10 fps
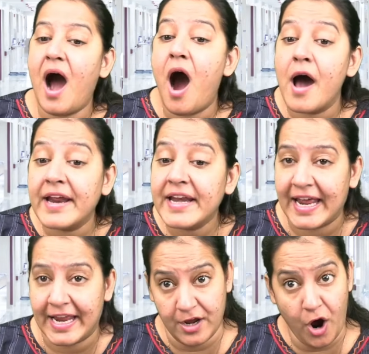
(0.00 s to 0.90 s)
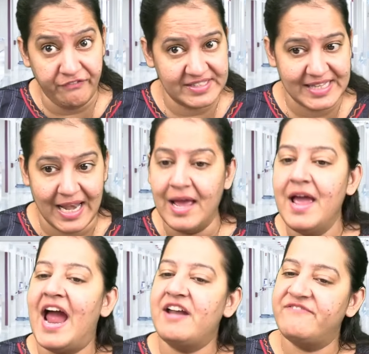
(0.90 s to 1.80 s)
the RNA of a cell.
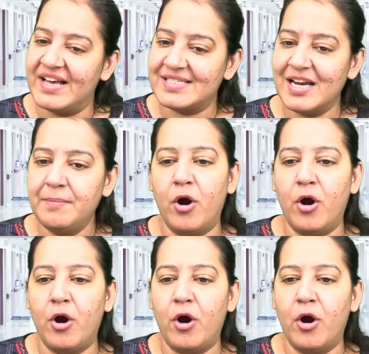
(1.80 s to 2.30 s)
And western